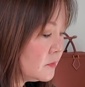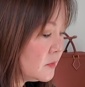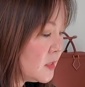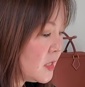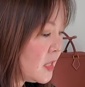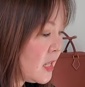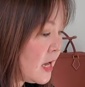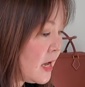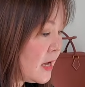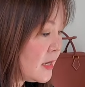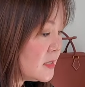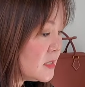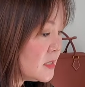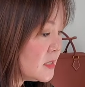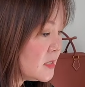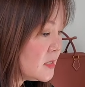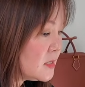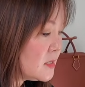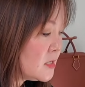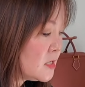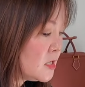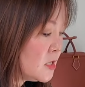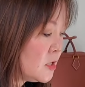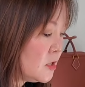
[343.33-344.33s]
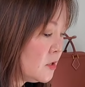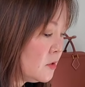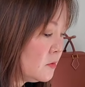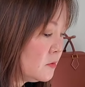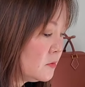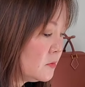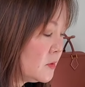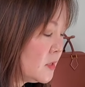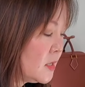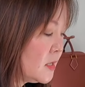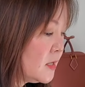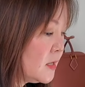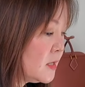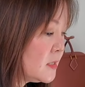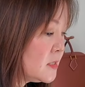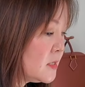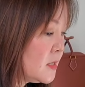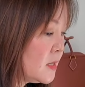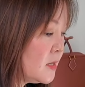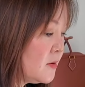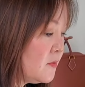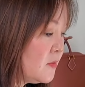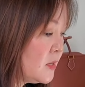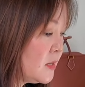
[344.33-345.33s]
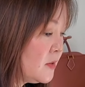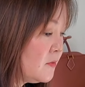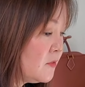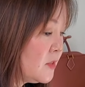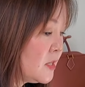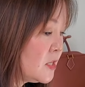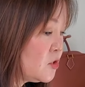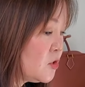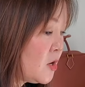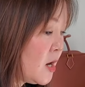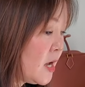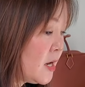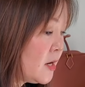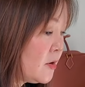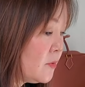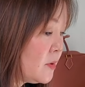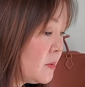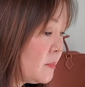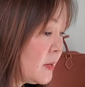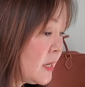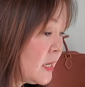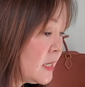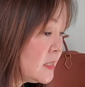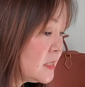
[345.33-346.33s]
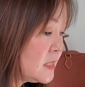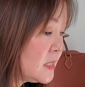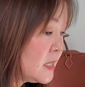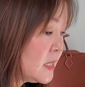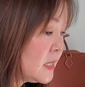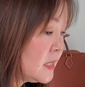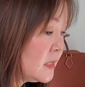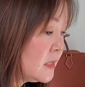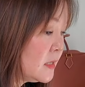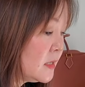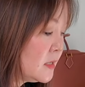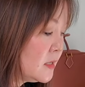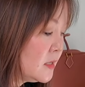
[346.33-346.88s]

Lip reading: that, you know, even if they try to repaint it,